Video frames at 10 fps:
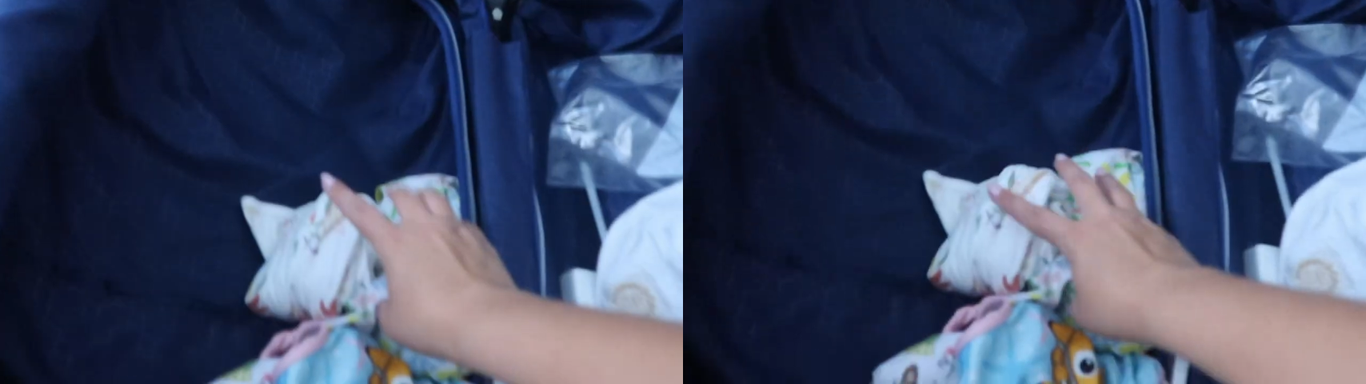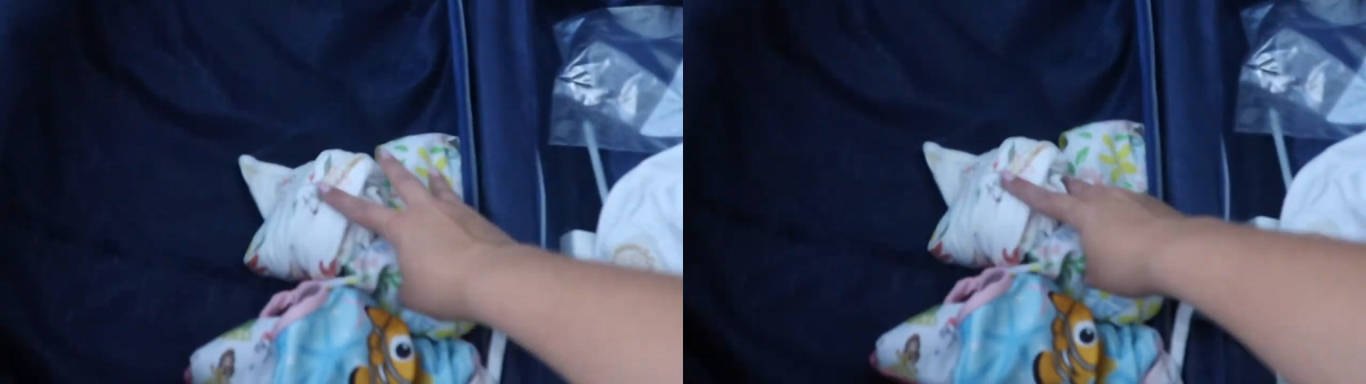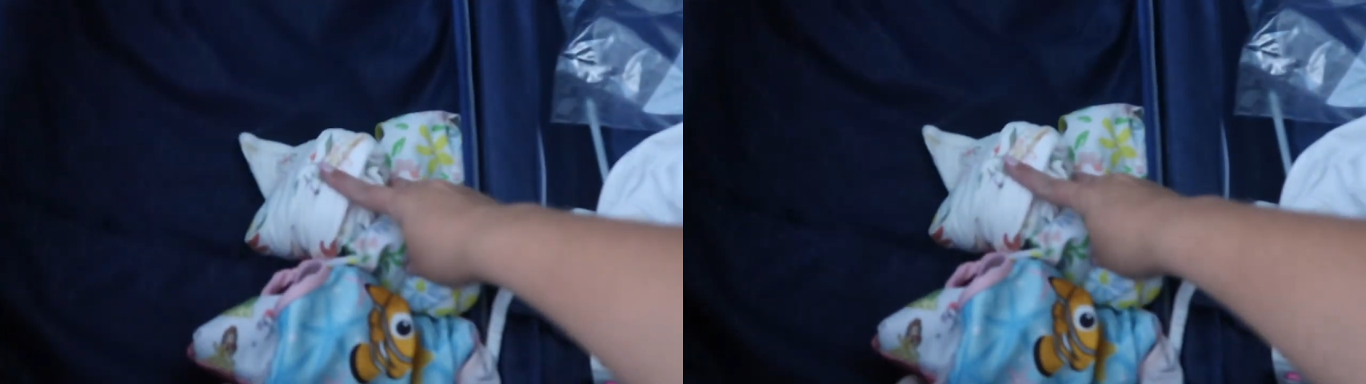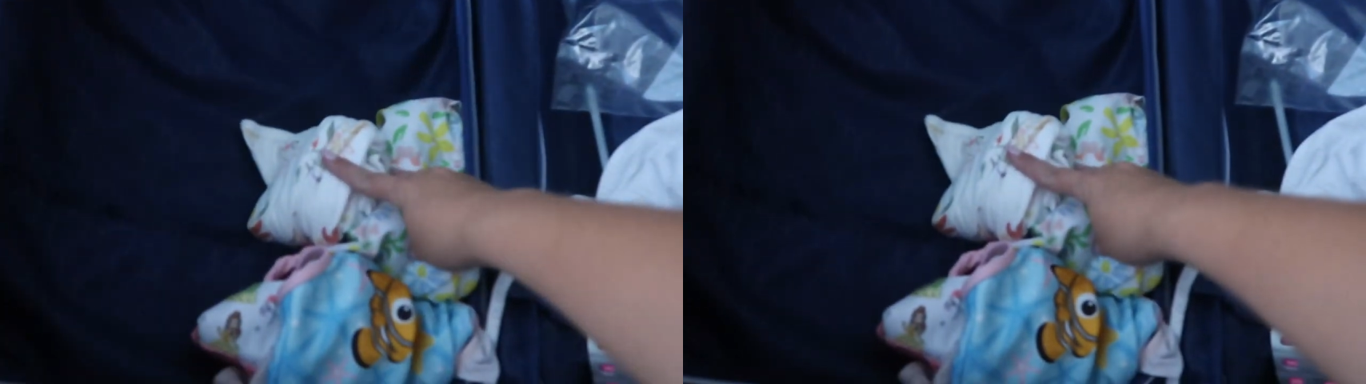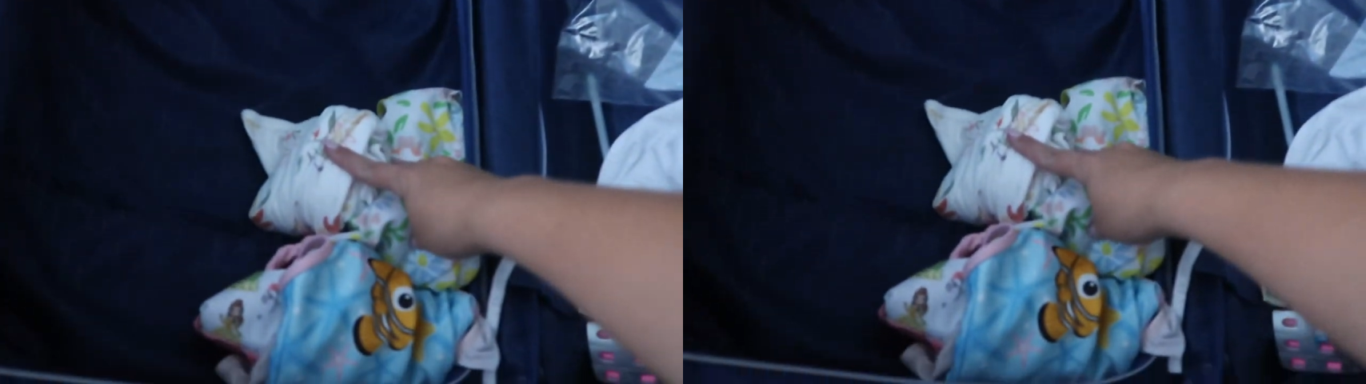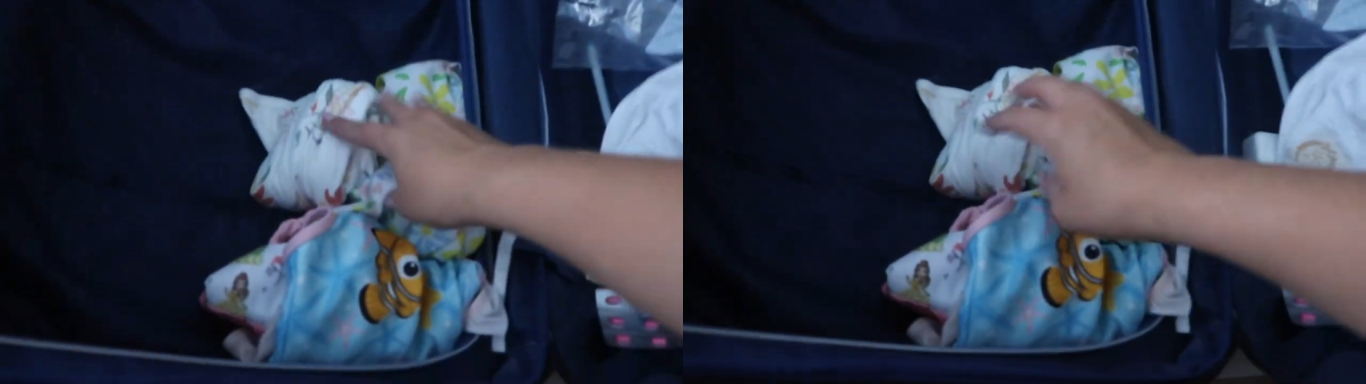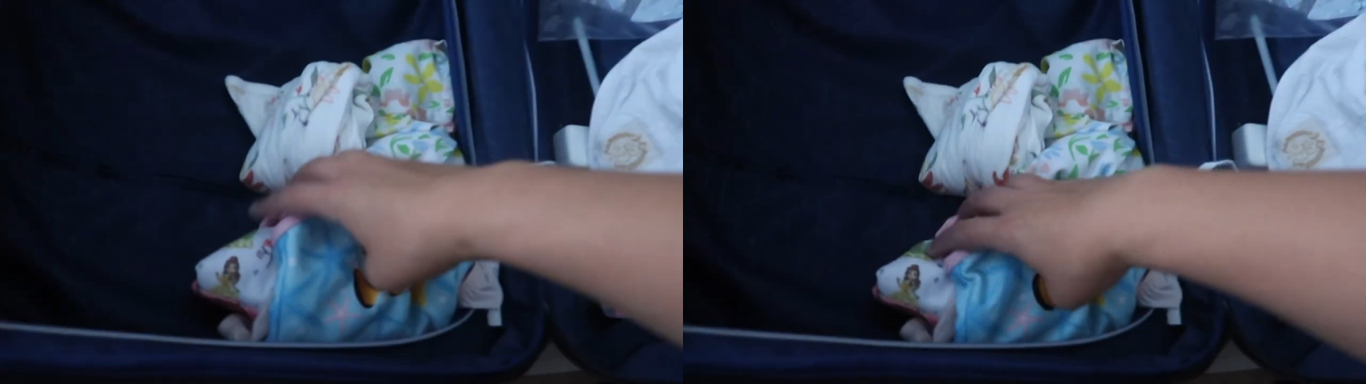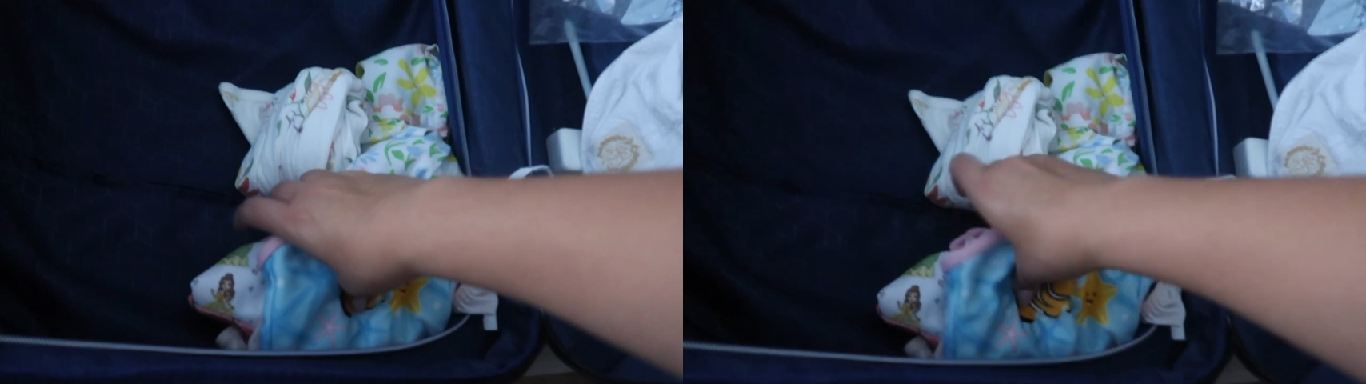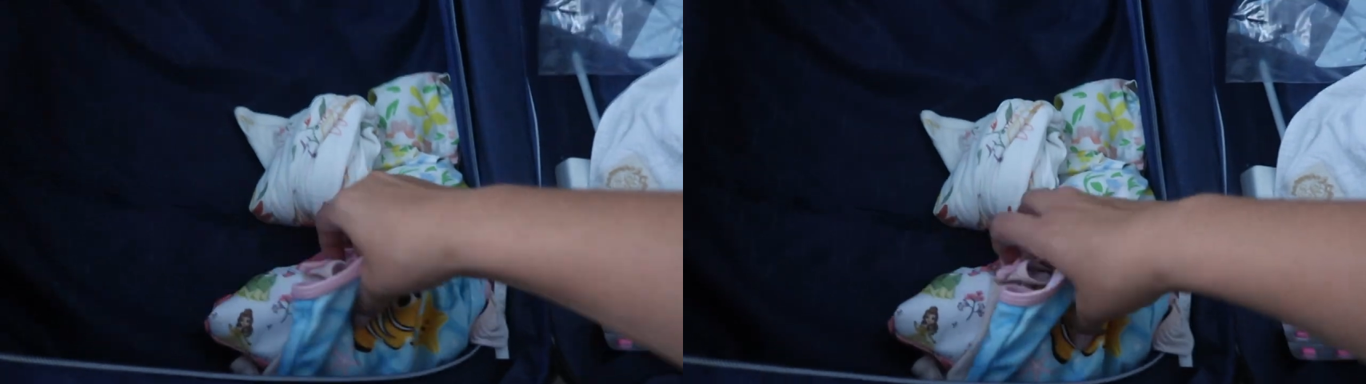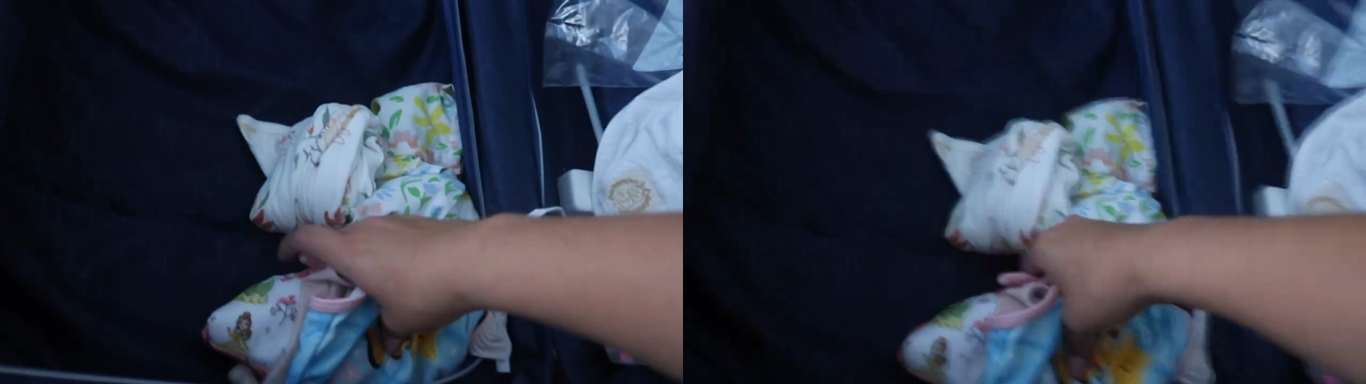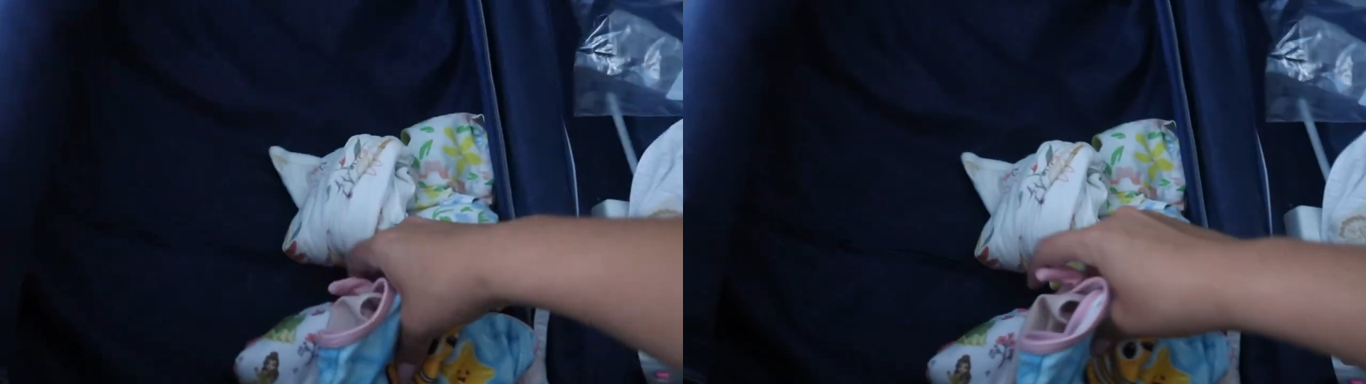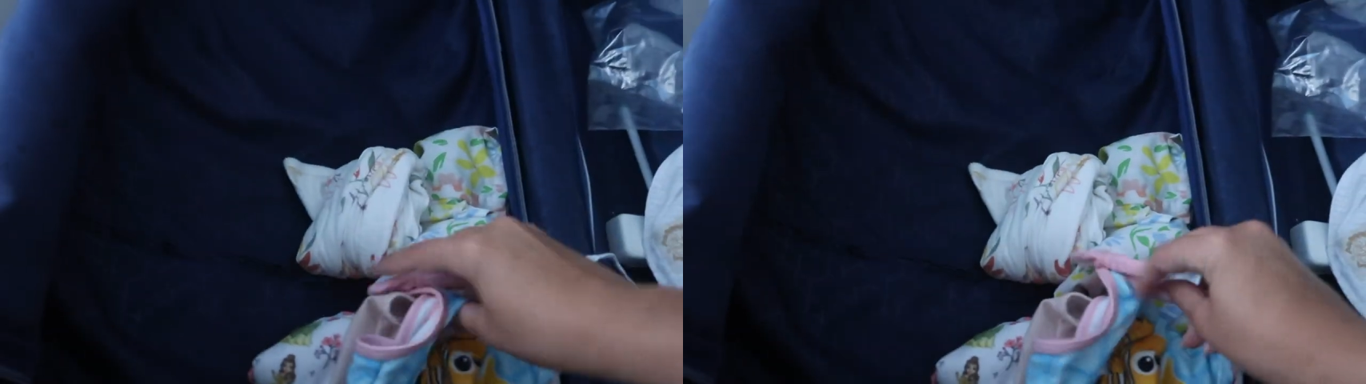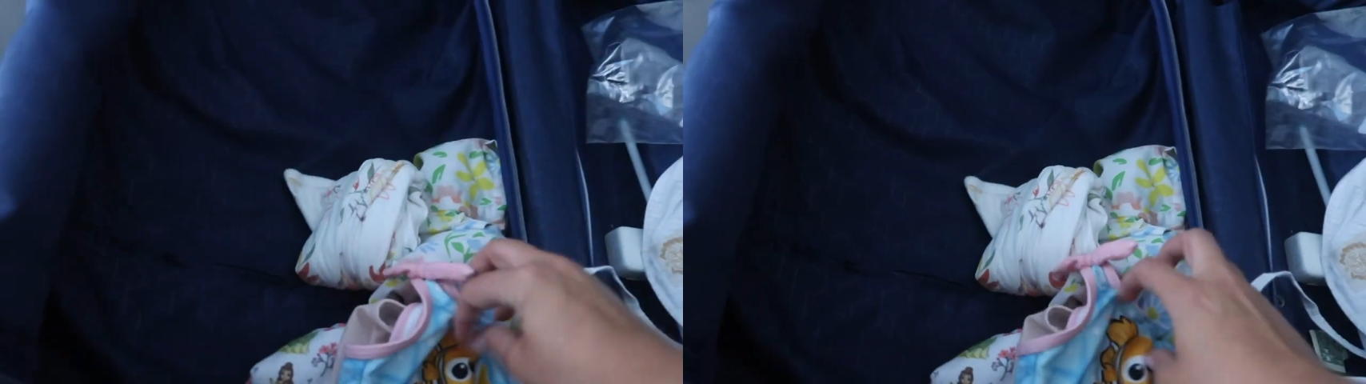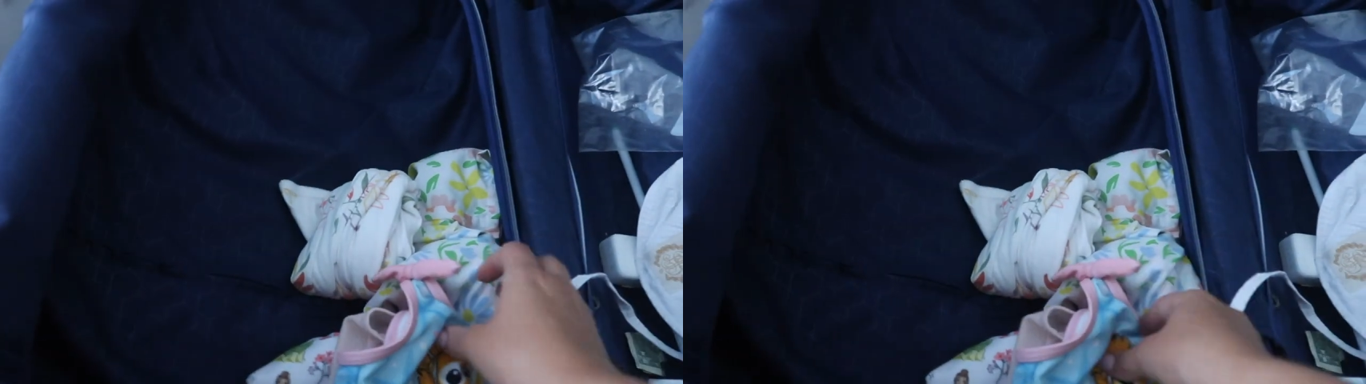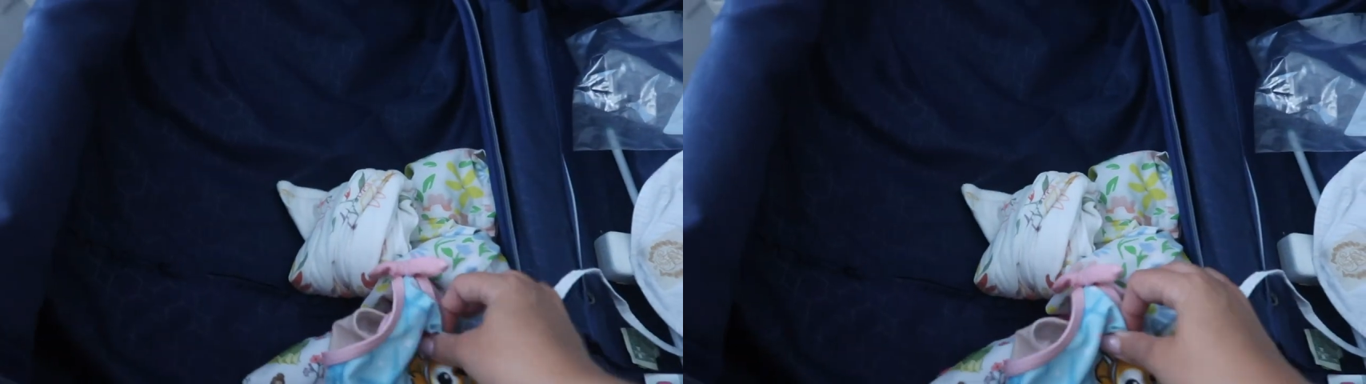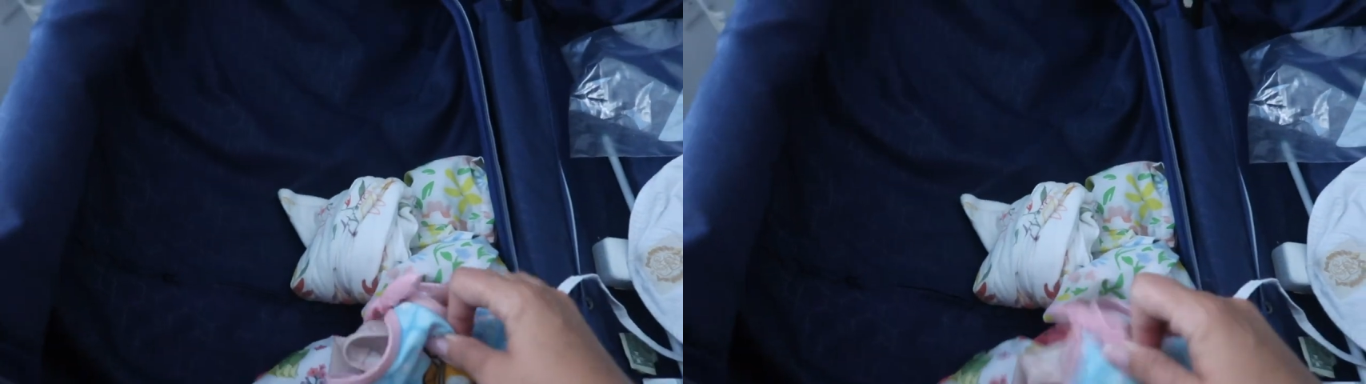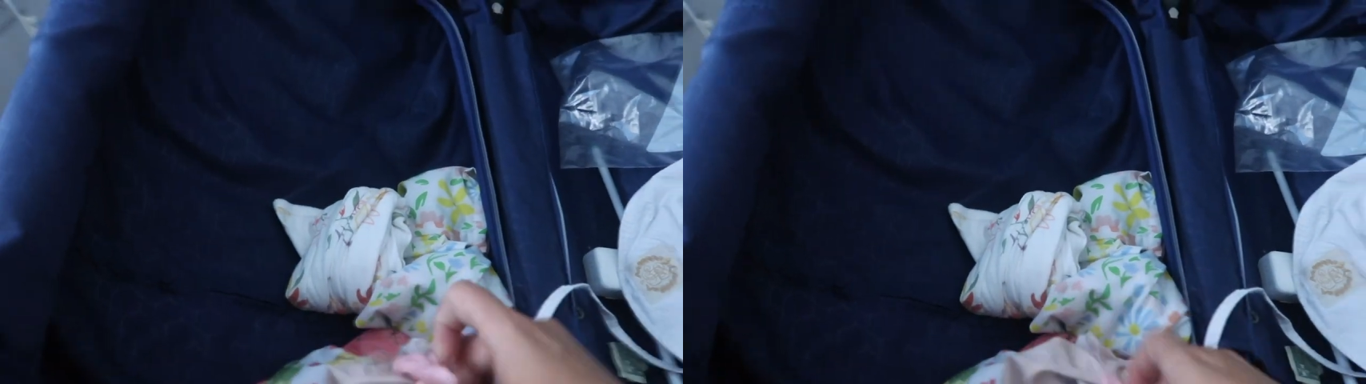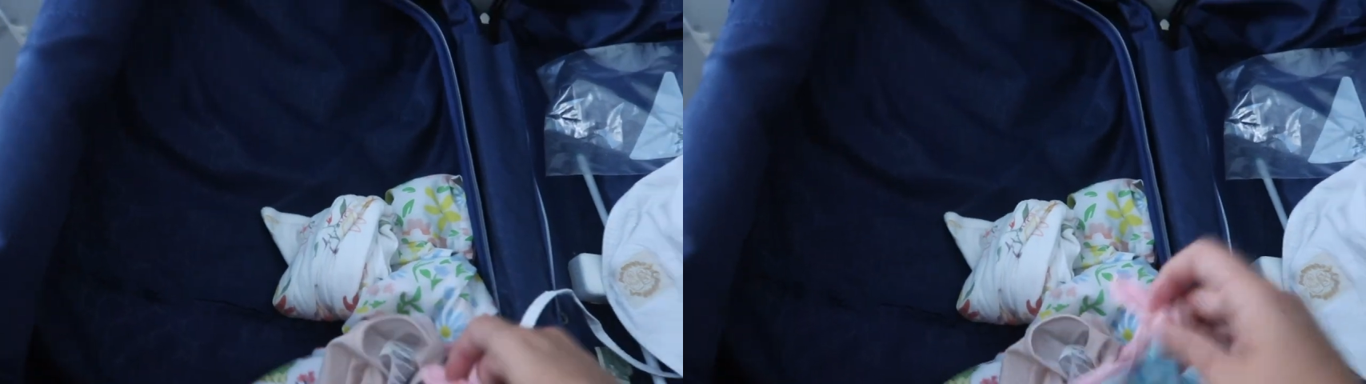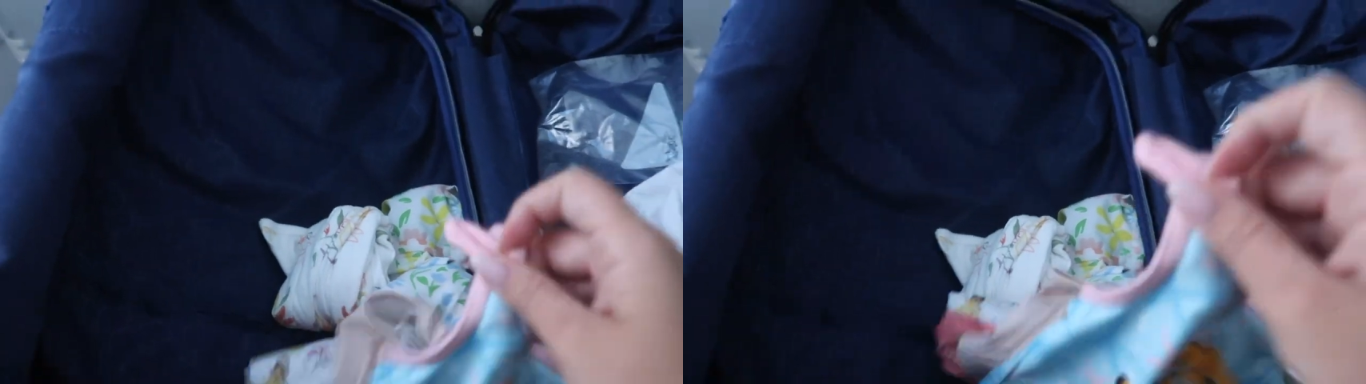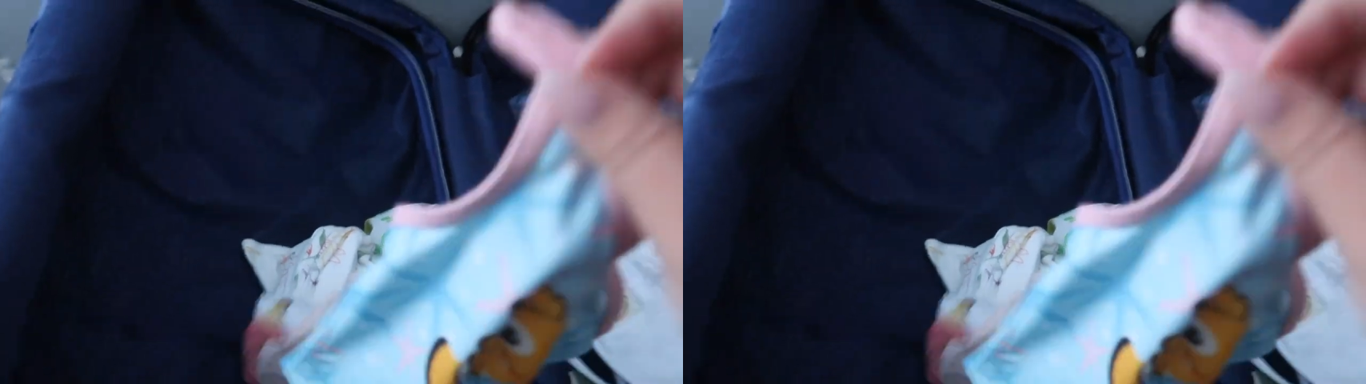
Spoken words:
Nobody's mouth can be seen.